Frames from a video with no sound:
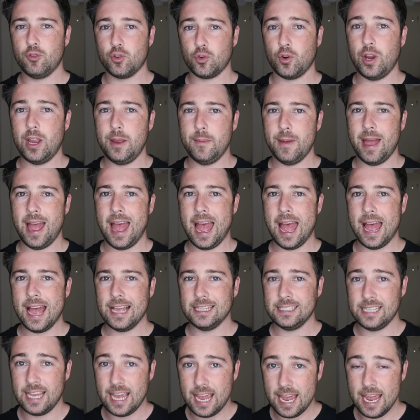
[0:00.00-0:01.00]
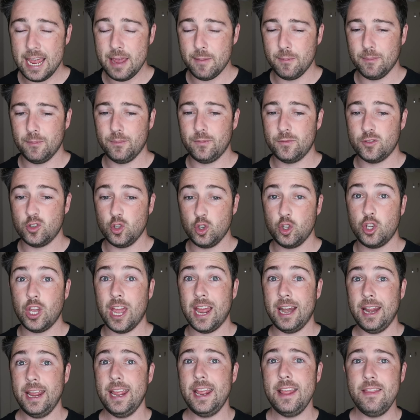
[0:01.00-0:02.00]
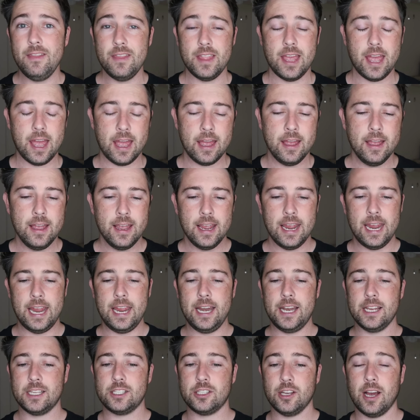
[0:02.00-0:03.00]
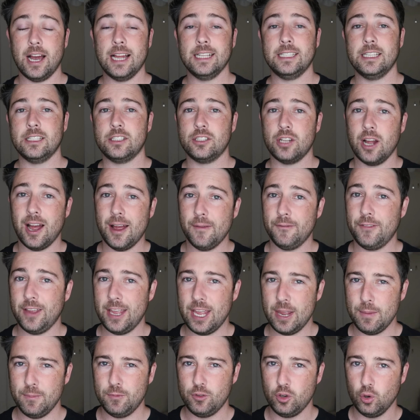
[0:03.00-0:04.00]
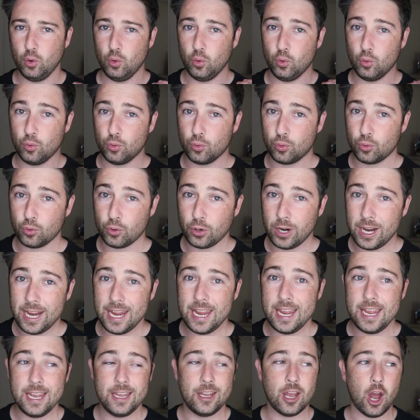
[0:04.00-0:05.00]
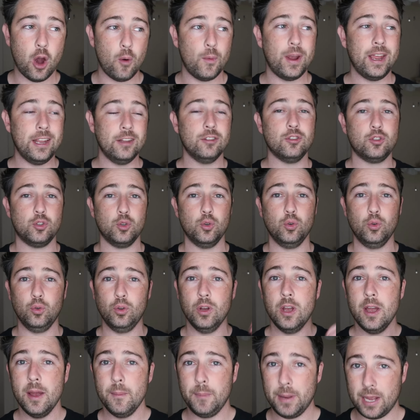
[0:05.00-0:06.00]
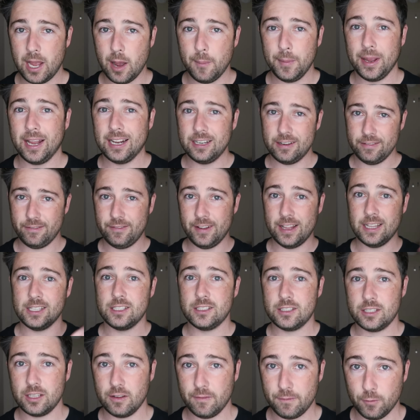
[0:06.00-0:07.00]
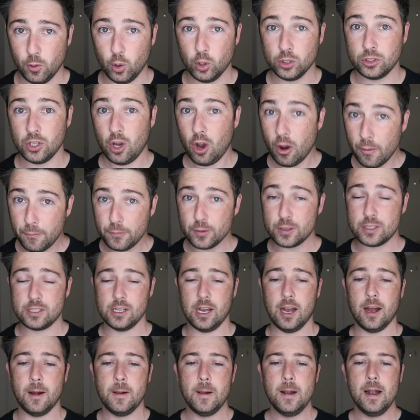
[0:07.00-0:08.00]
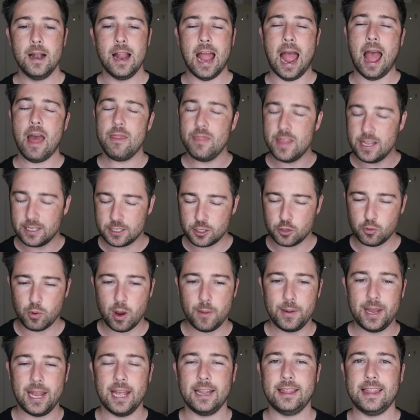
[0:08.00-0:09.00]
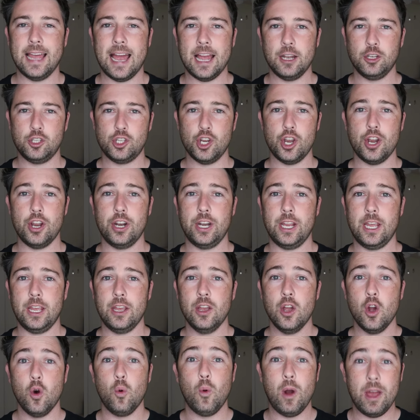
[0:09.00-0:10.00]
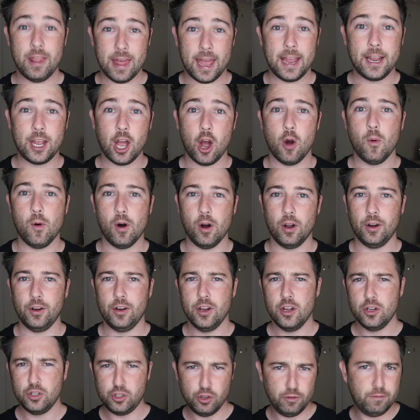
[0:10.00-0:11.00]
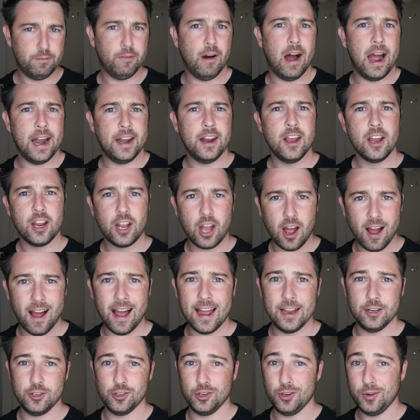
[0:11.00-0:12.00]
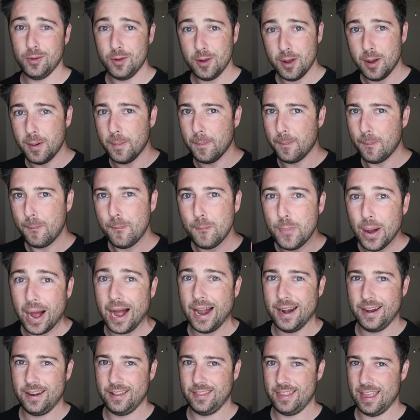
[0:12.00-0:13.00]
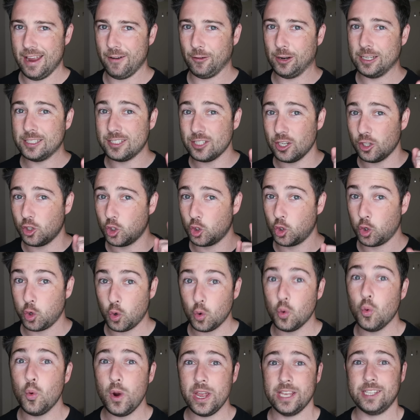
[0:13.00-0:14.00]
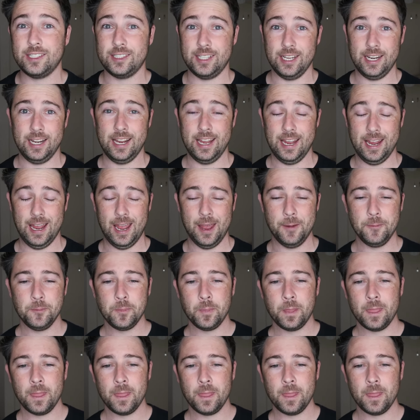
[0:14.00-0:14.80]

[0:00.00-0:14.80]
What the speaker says: dream as him to get in there, he decides it's time for him to re-go into becoming a defense force officer. And this is where we get that journey where they go on to fight Kaiju. But there is a twist in here.